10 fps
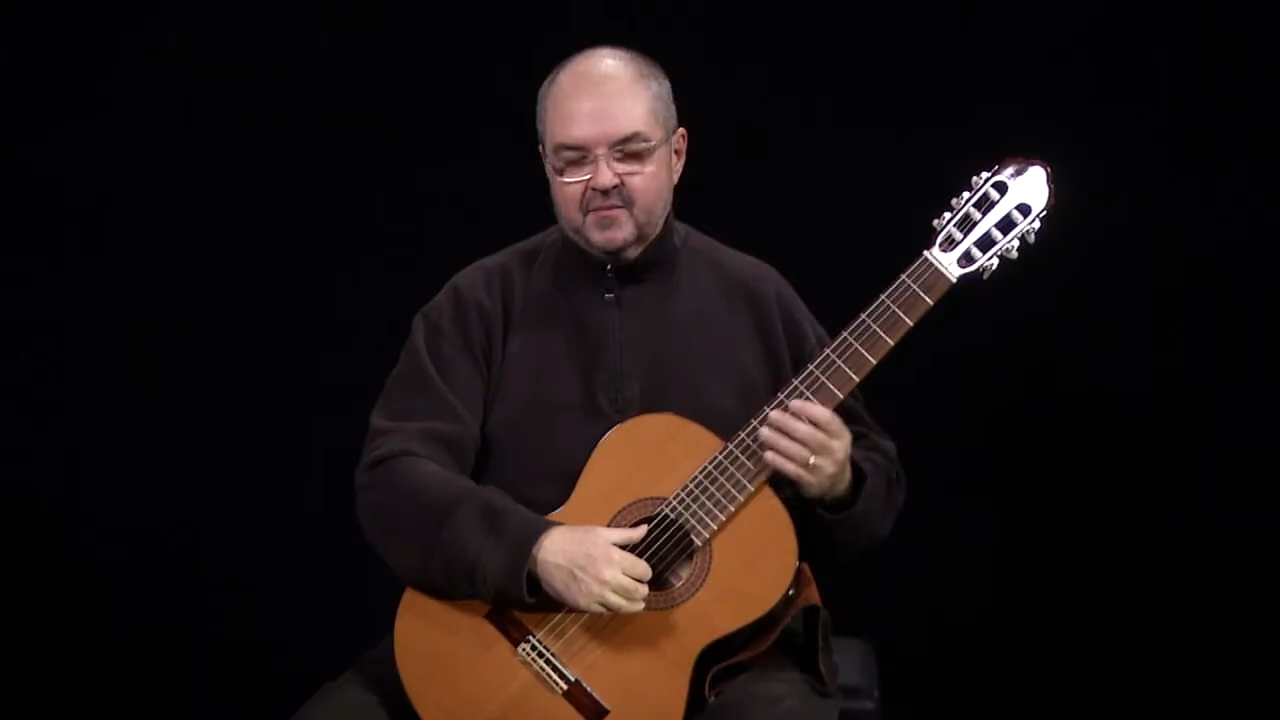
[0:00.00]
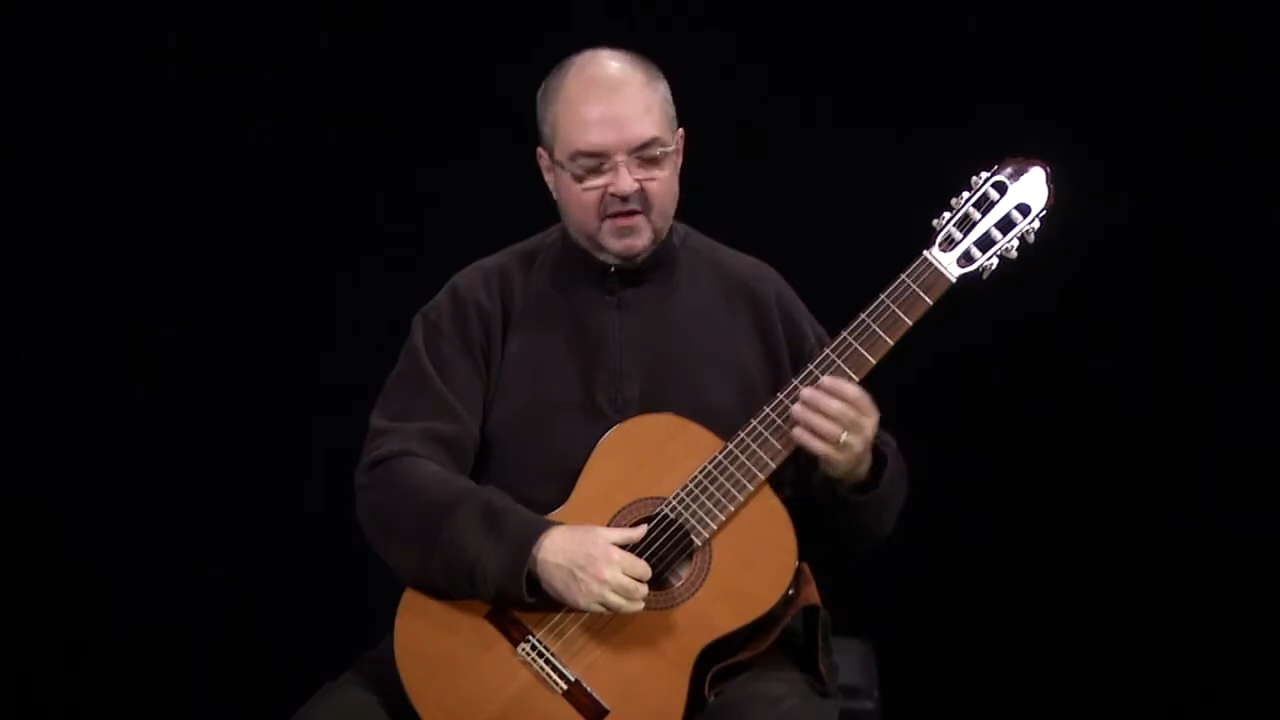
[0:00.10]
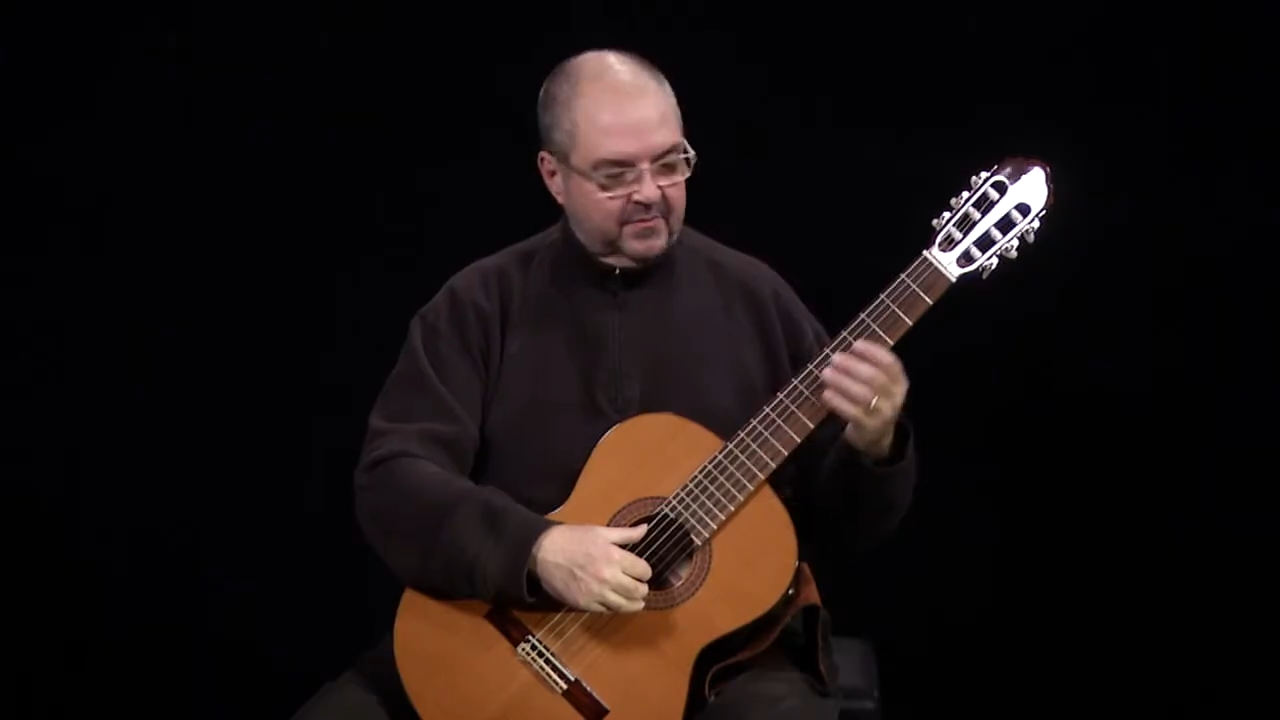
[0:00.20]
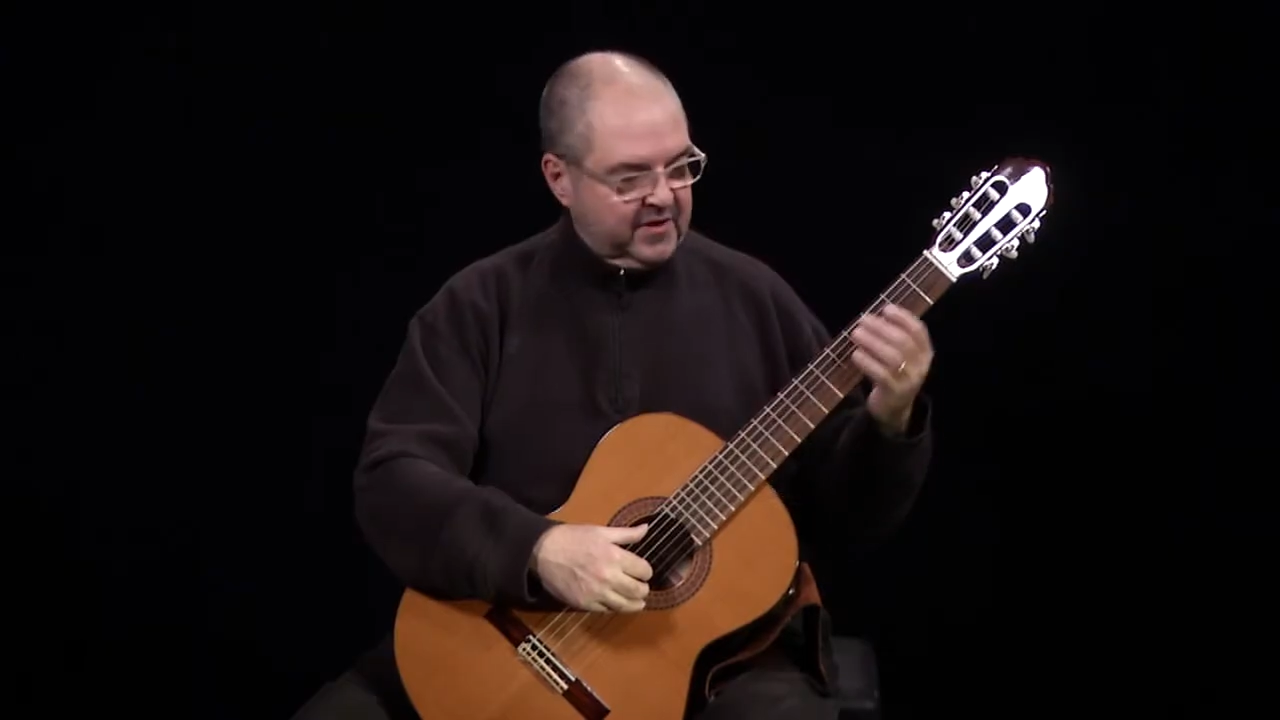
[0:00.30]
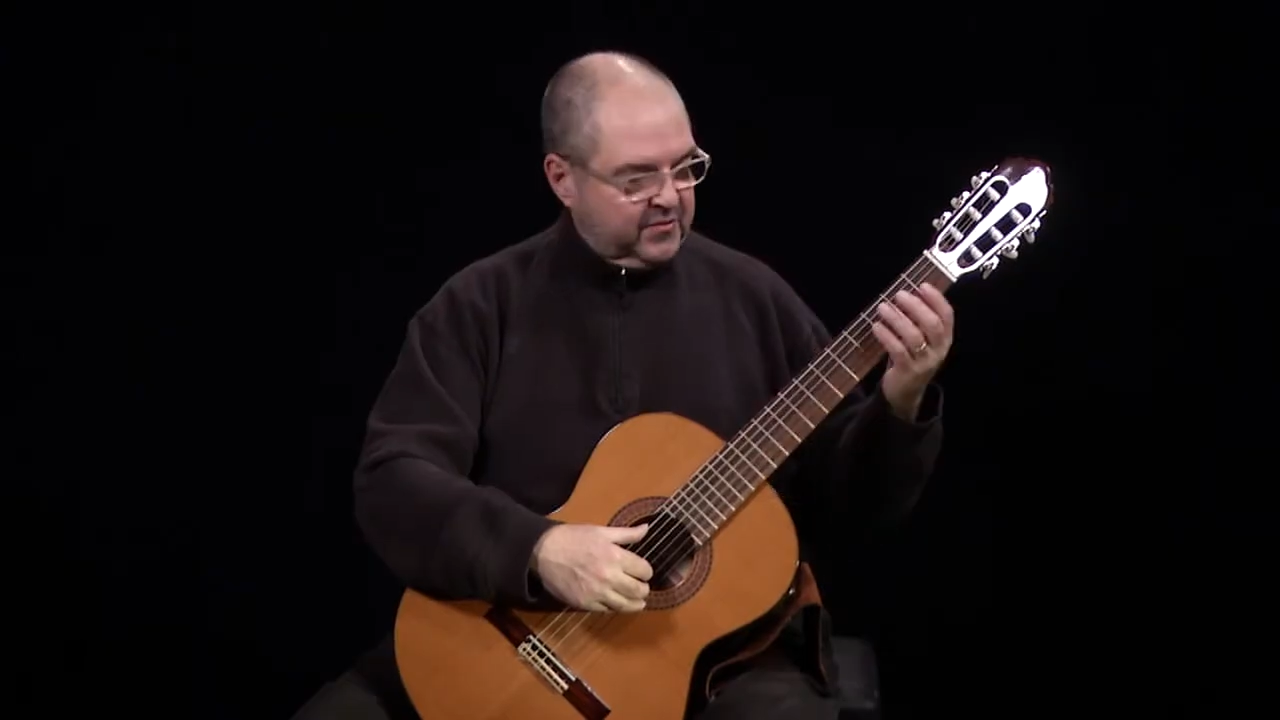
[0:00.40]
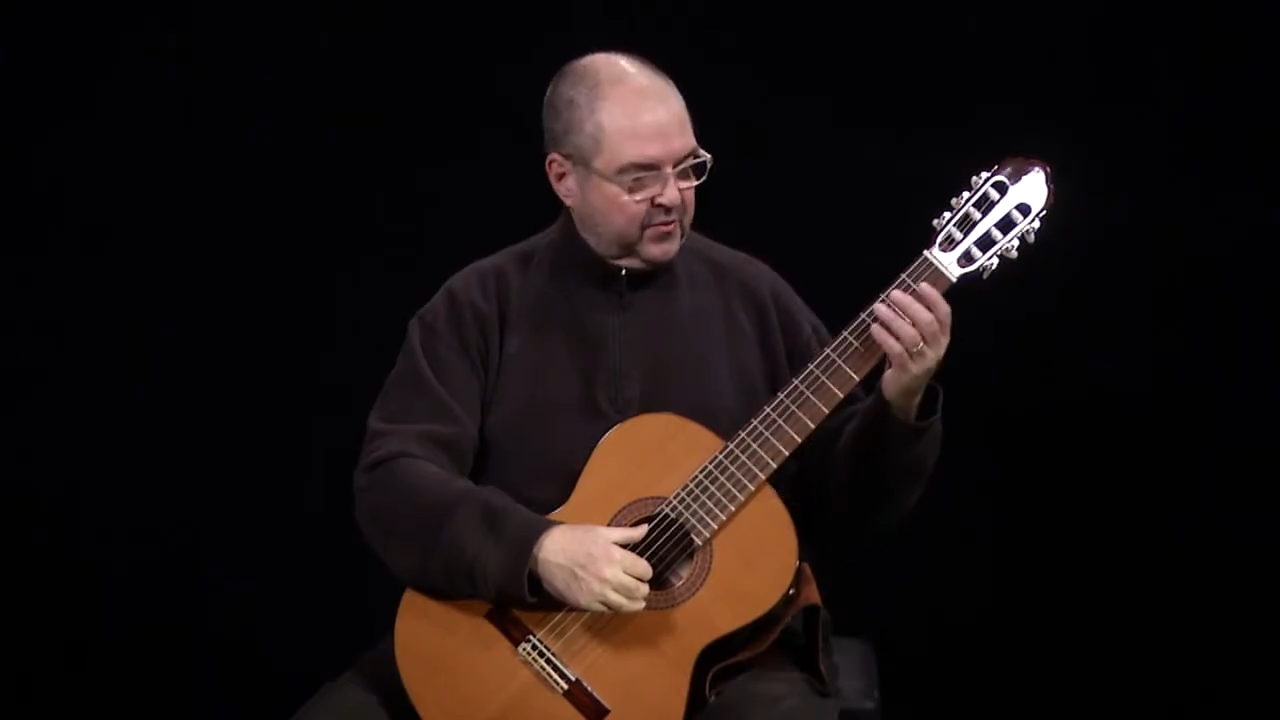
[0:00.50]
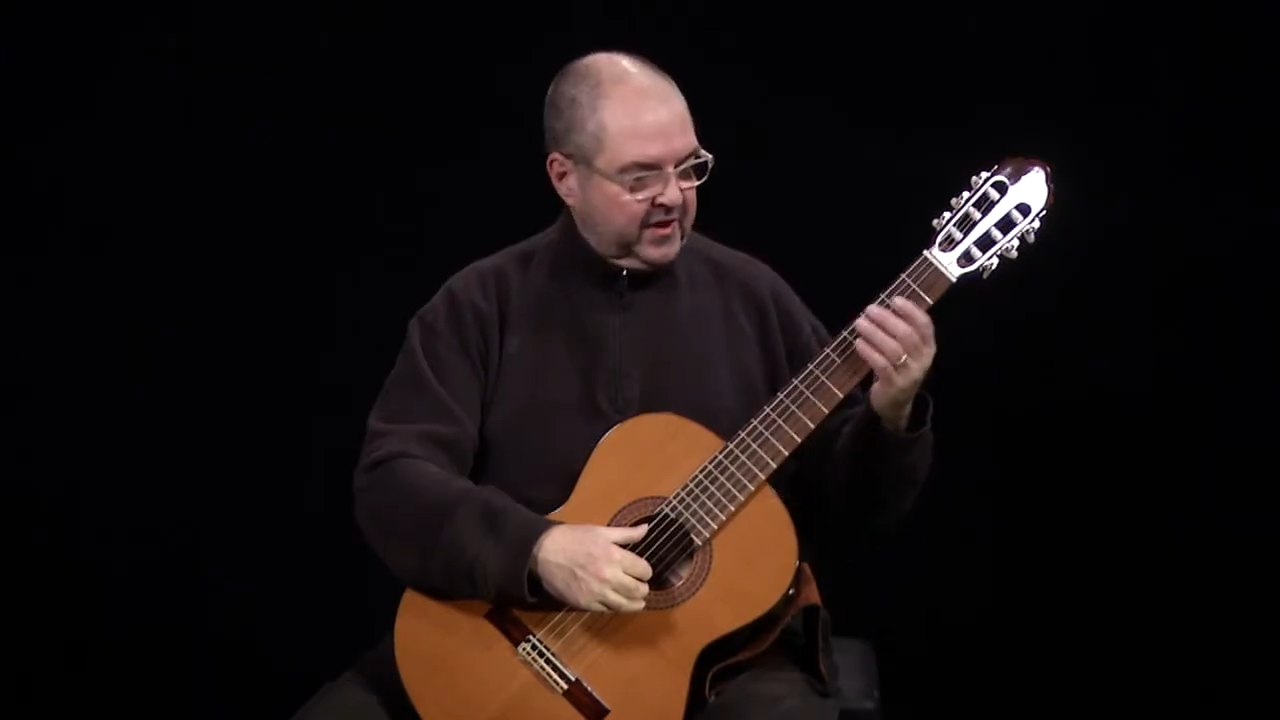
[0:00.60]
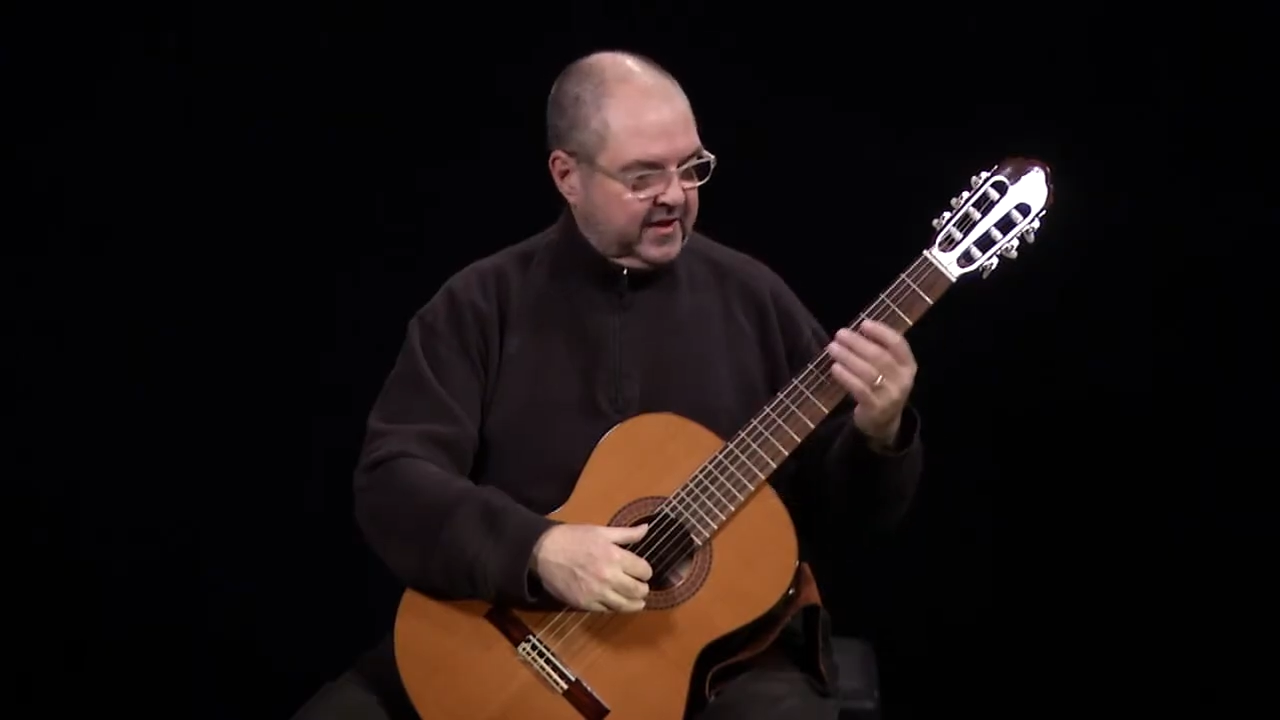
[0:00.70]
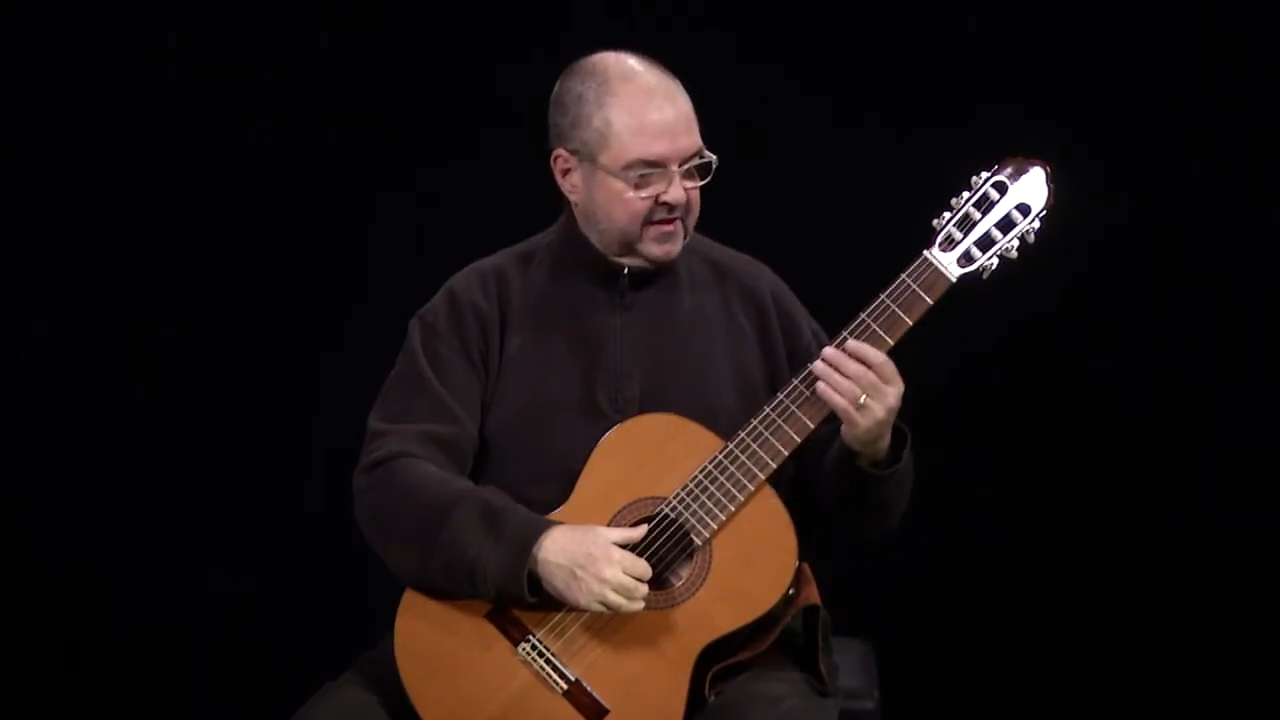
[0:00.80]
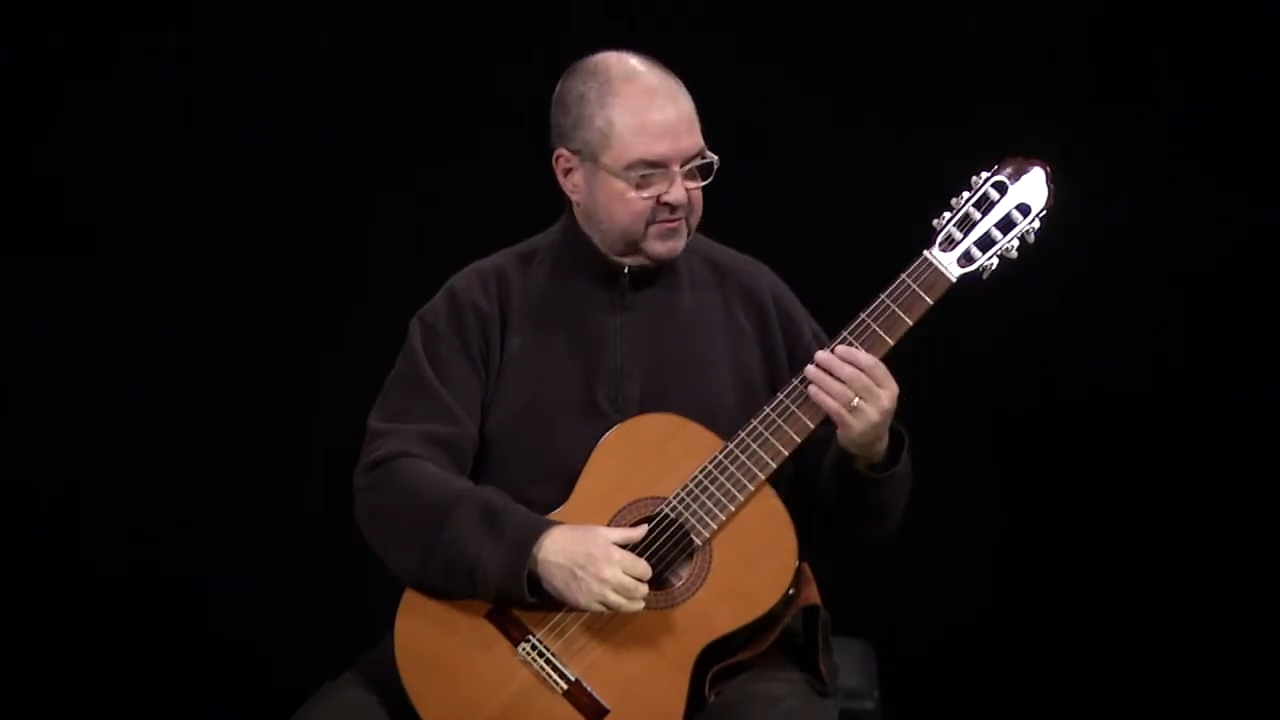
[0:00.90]
in
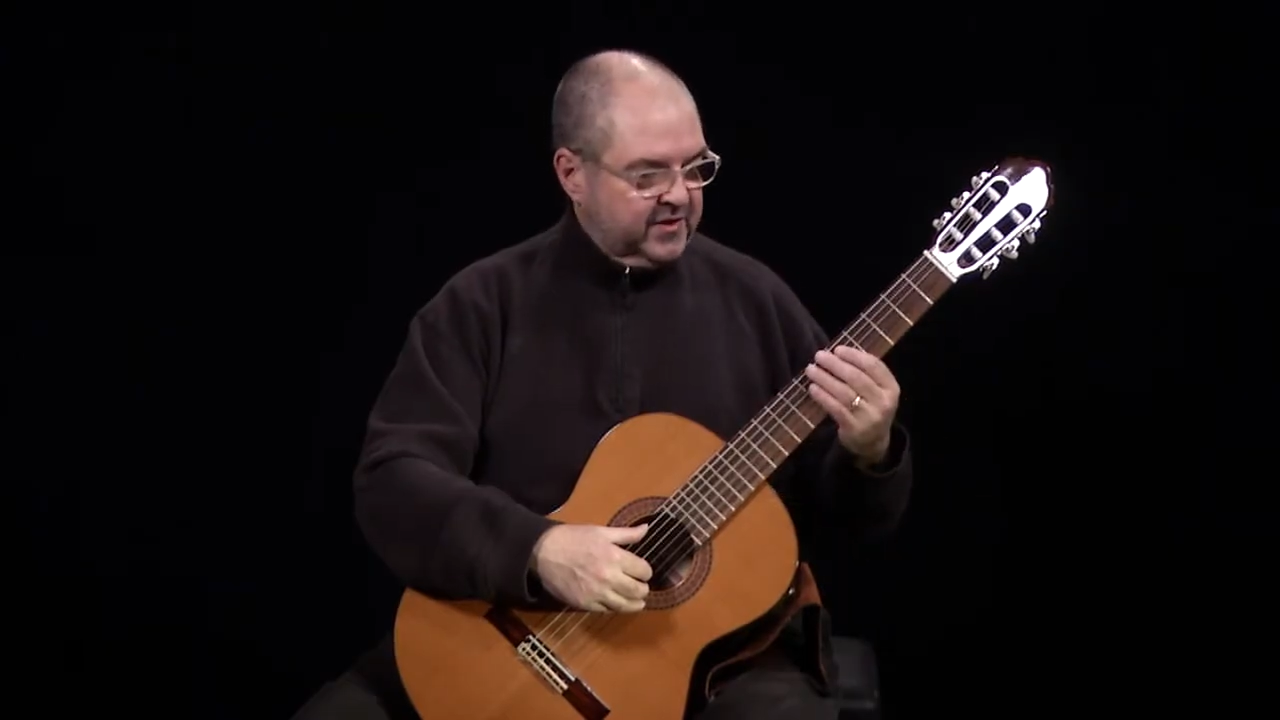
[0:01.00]
between as